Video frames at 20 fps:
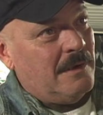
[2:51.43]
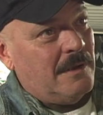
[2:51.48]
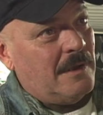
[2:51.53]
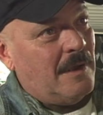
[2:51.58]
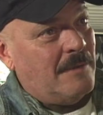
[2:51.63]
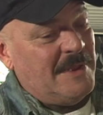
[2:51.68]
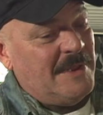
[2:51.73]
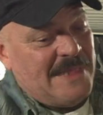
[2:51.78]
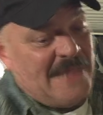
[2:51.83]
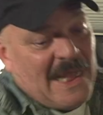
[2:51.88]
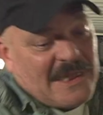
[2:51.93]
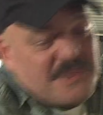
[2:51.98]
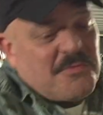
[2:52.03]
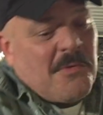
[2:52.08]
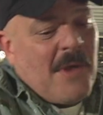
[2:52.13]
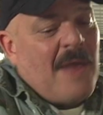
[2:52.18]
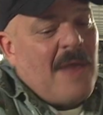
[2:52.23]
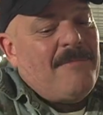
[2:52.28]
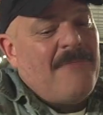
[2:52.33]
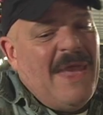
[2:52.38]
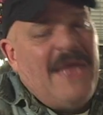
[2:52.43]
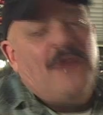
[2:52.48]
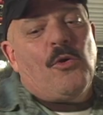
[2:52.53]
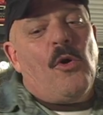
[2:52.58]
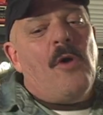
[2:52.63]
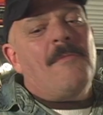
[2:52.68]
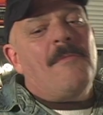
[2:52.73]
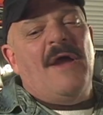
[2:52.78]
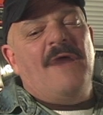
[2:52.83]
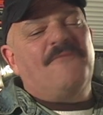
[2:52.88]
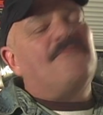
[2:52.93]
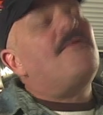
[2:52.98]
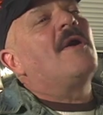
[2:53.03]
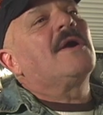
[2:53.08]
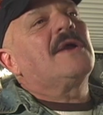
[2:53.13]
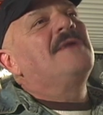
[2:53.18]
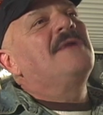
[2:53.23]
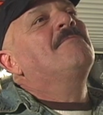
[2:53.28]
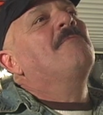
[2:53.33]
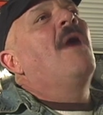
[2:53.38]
I mean, that's where I made all my fucking